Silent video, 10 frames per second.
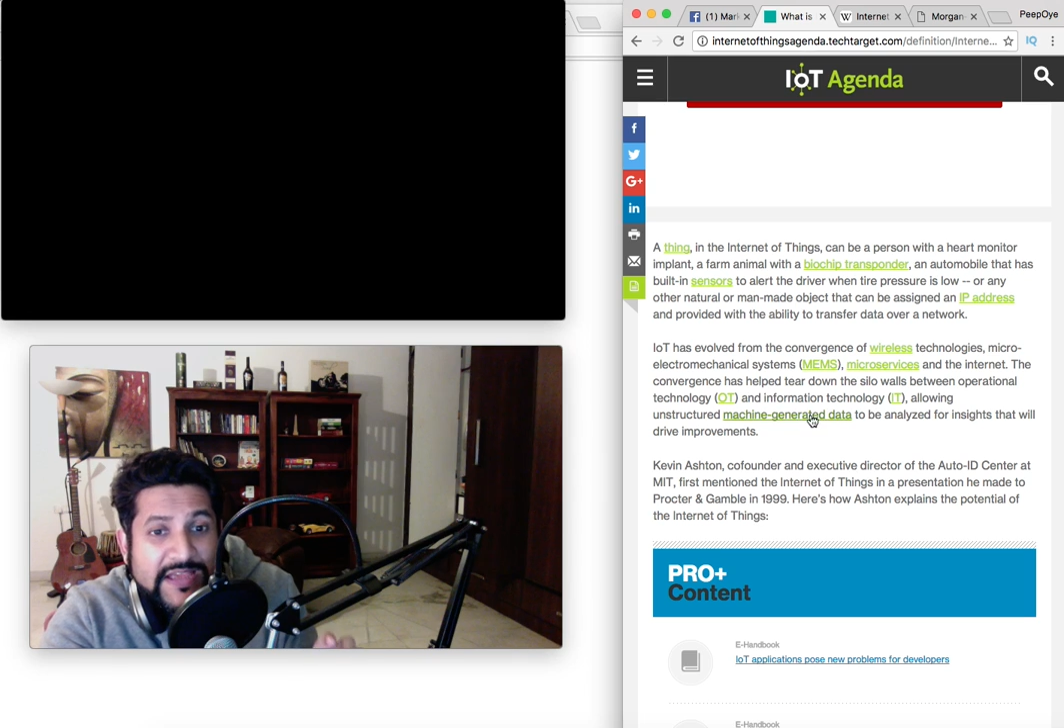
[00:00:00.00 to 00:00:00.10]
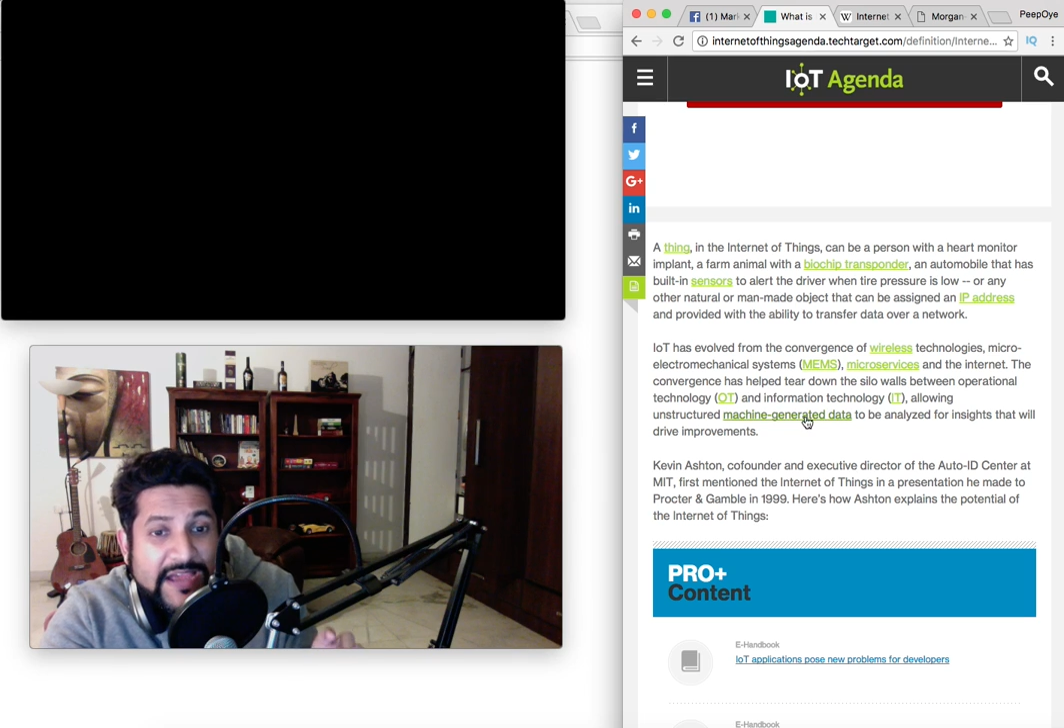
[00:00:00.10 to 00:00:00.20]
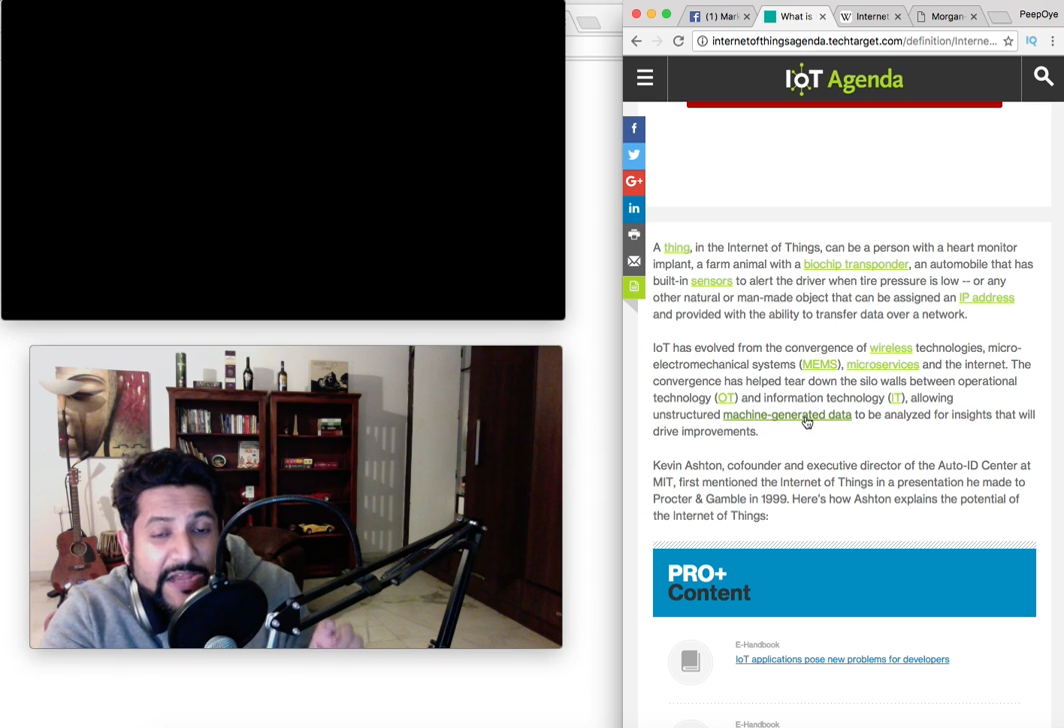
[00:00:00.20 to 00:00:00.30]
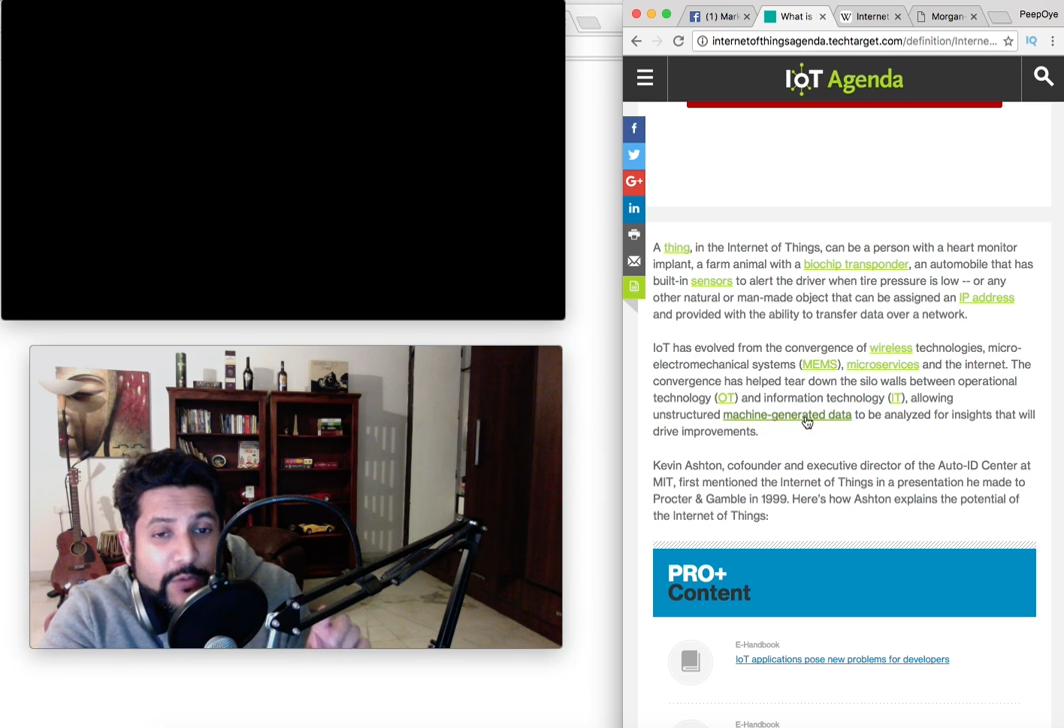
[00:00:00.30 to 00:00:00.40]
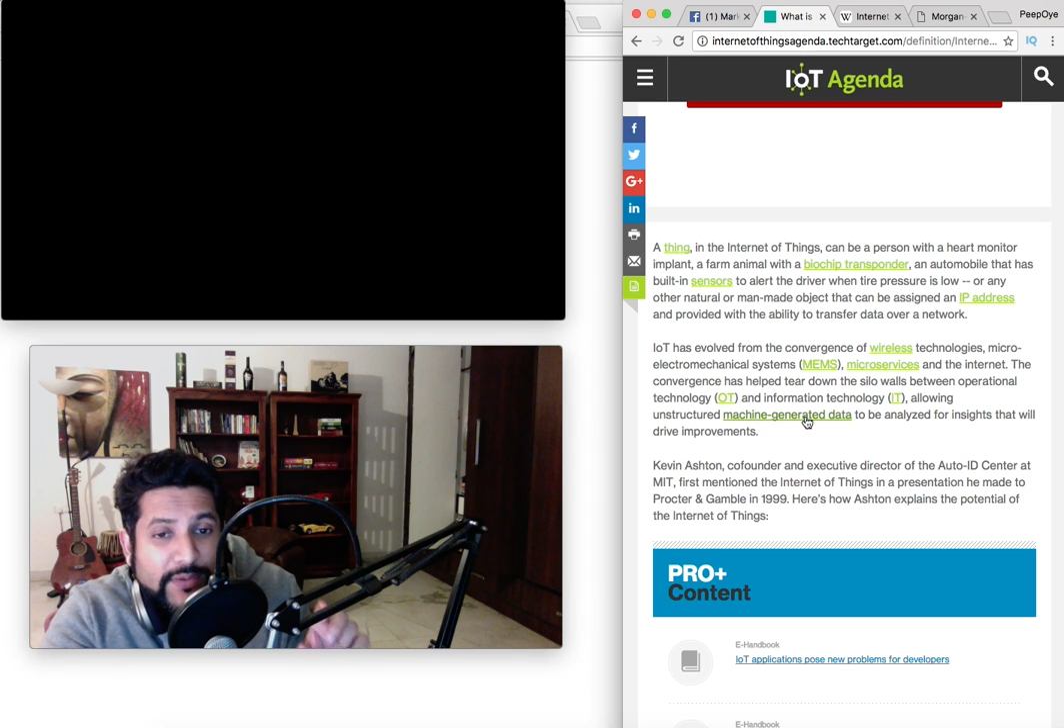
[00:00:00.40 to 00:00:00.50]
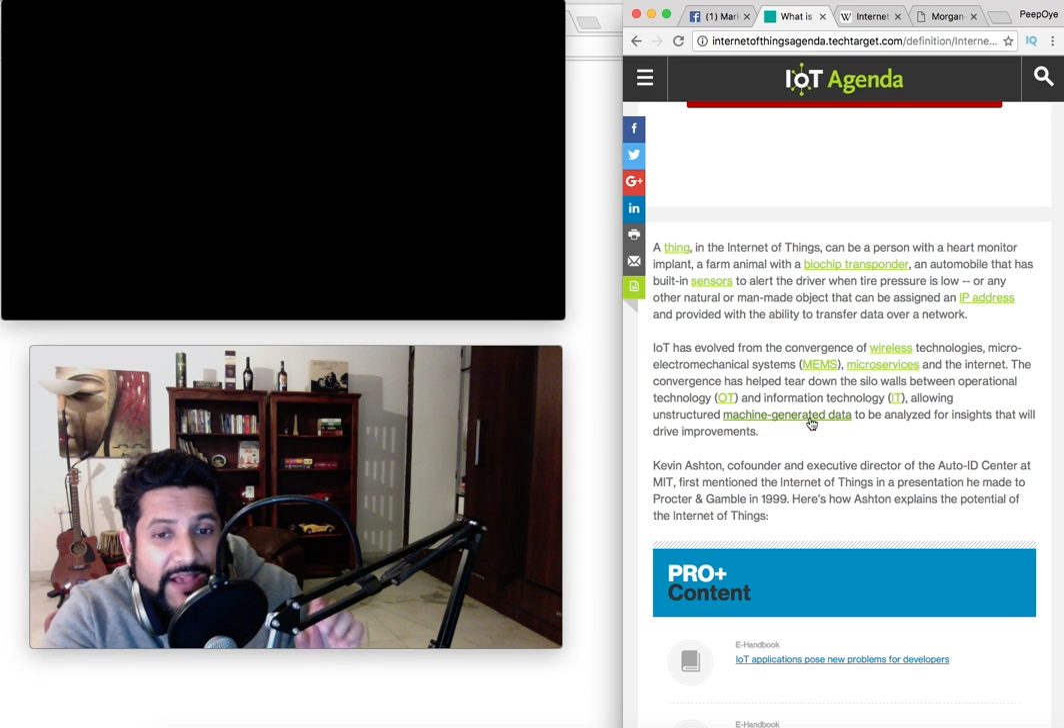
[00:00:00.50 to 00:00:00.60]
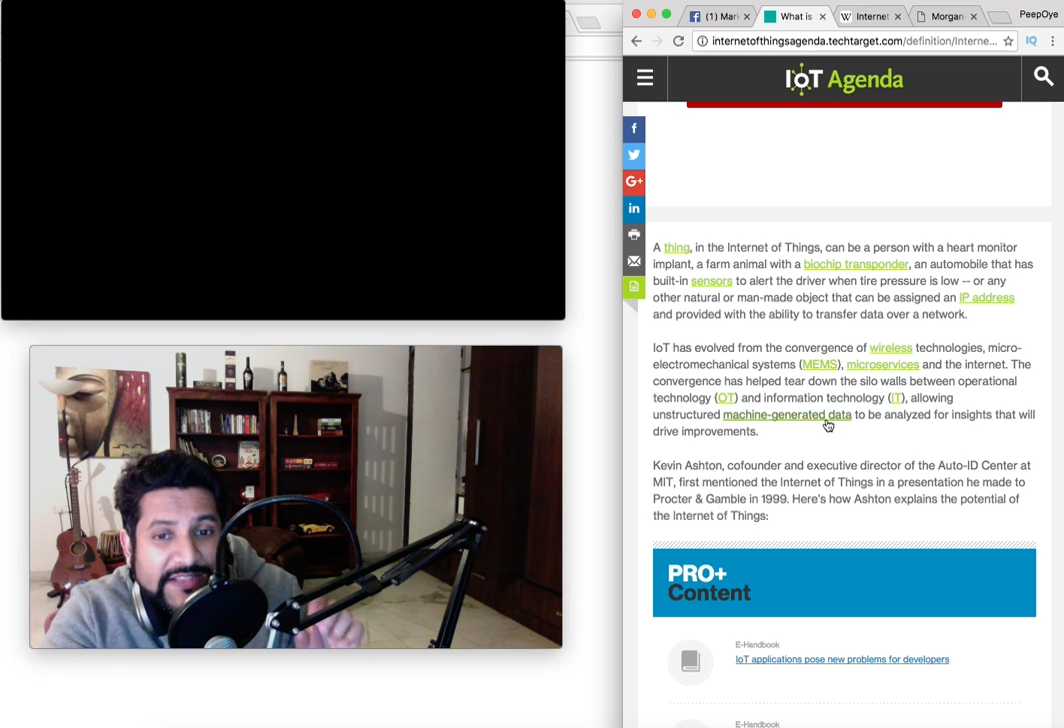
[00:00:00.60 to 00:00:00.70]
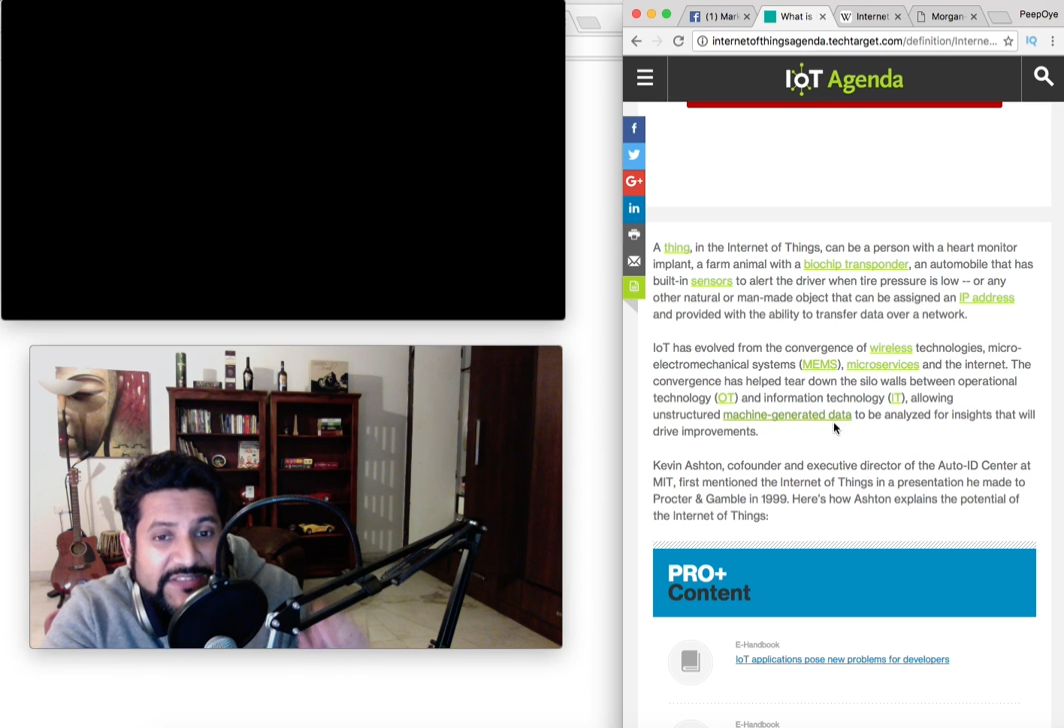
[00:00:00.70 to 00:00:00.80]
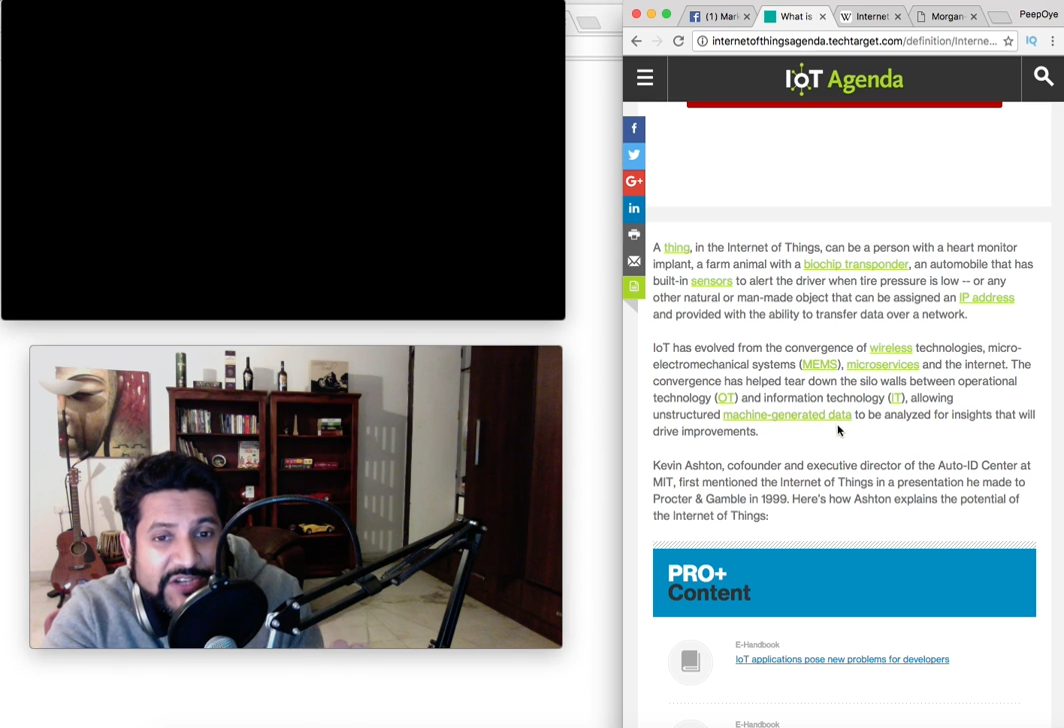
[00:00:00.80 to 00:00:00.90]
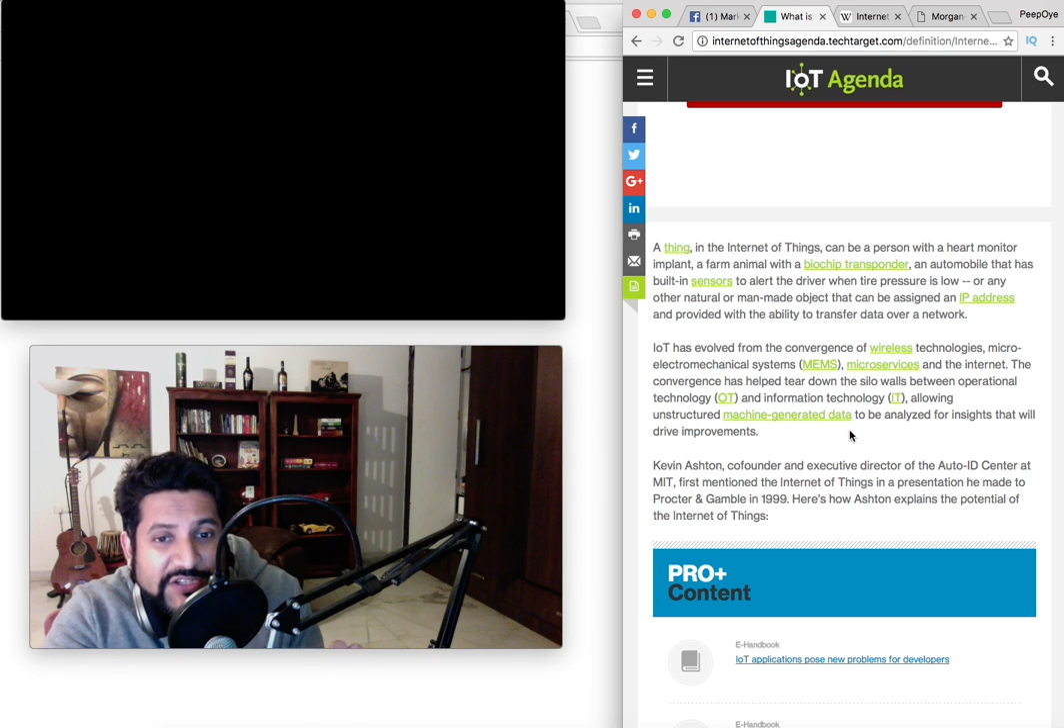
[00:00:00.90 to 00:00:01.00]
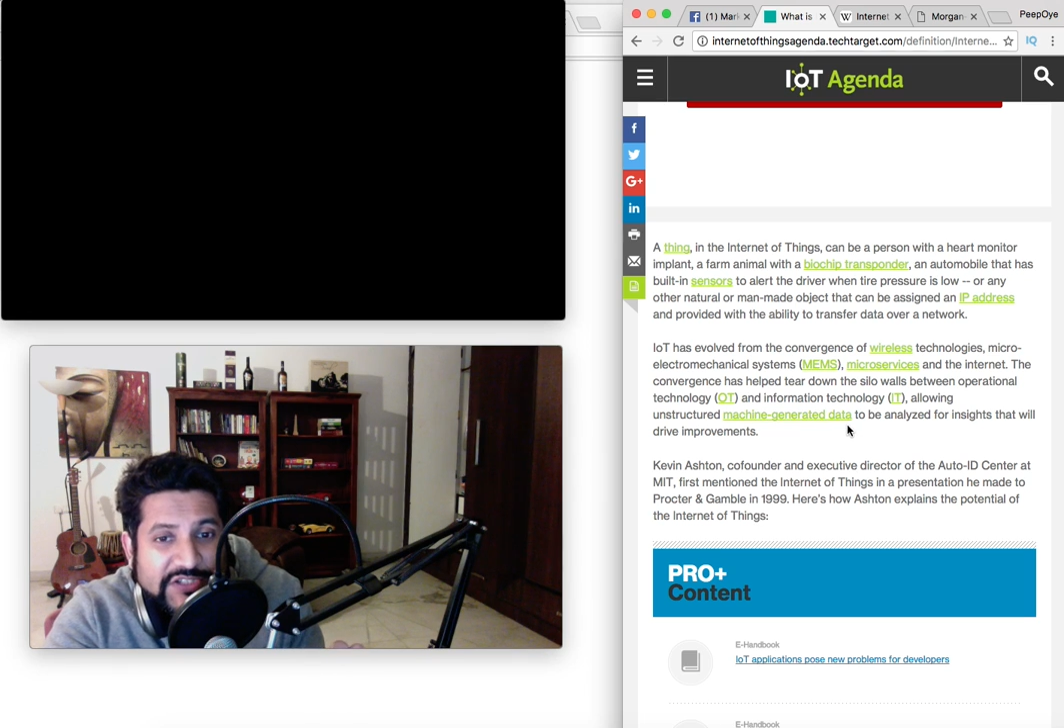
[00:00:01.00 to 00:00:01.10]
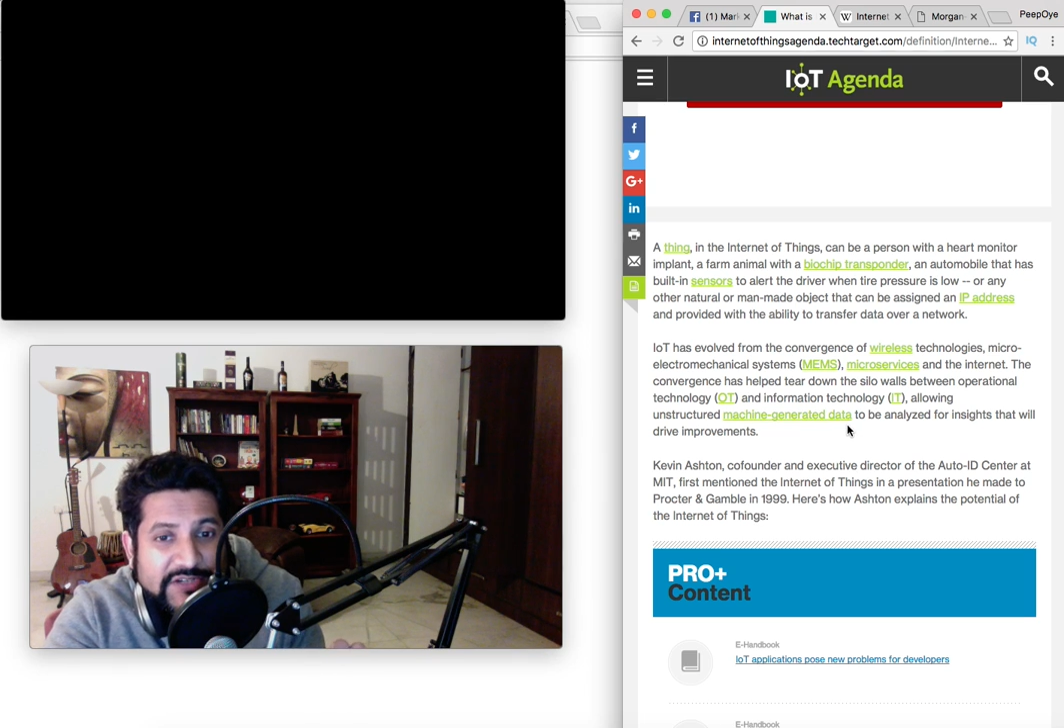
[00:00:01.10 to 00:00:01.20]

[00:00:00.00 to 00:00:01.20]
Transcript: allowing unstructured